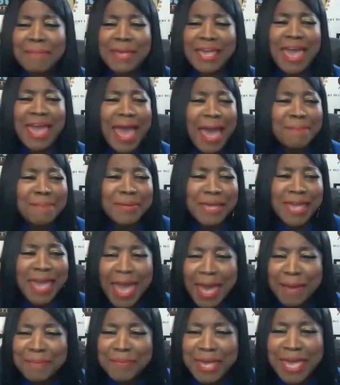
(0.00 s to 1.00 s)

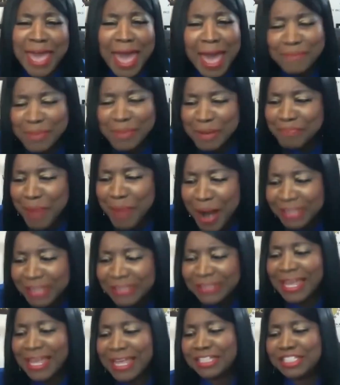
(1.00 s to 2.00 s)
Happy
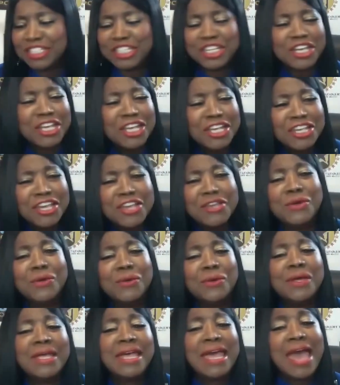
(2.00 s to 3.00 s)
birthday to
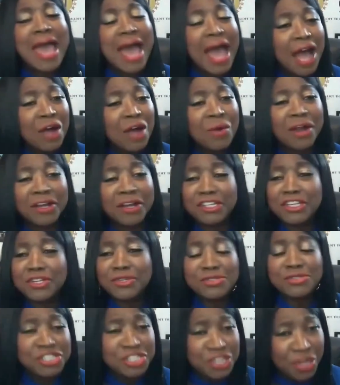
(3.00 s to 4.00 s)
you. How are
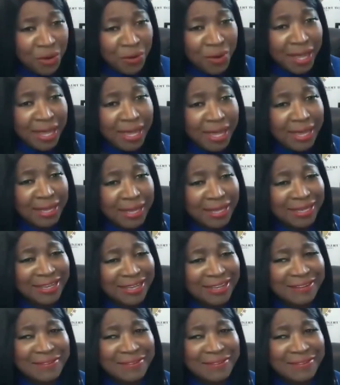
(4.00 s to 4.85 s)
you doing?